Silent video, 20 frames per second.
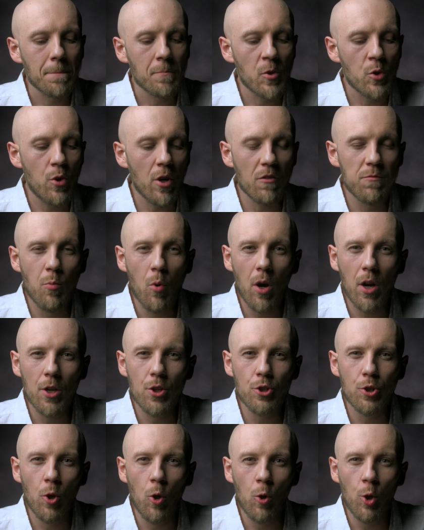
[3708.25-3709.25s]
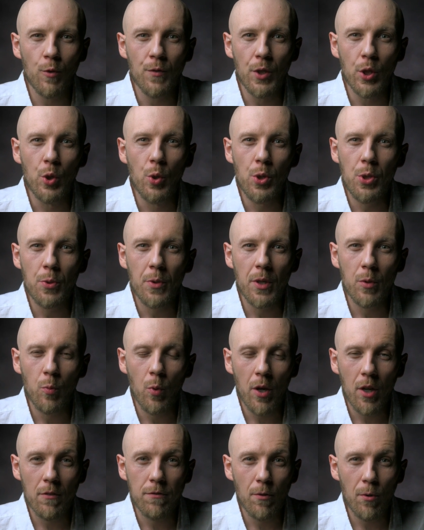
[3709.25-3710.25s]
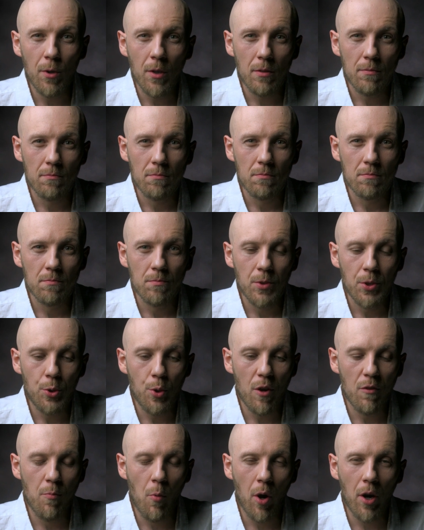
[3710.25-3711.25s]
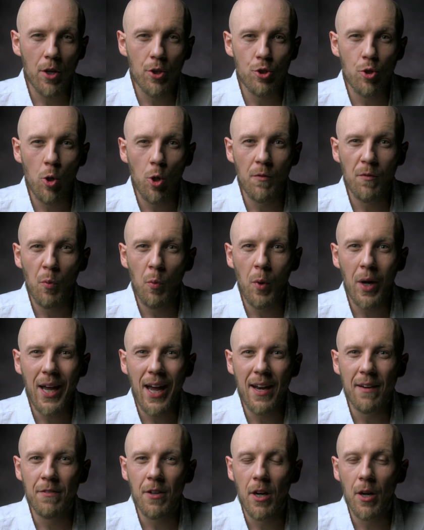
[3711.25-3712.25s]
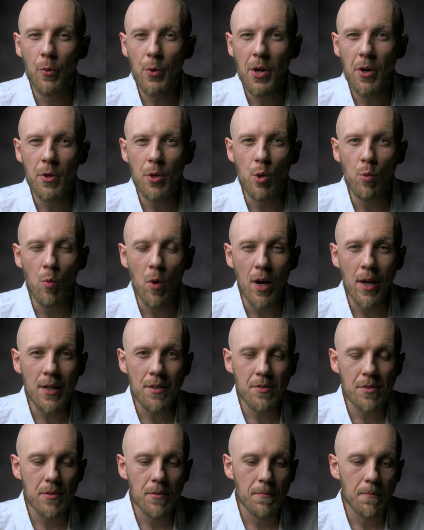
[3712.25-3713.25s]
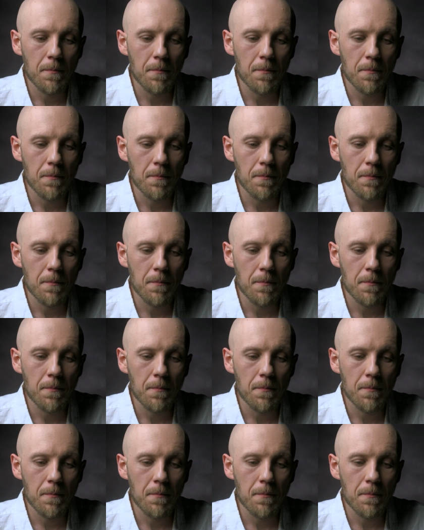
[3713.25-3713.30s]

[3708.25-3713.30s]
You have more control over who you can work for. You have more control over what kind of career you want.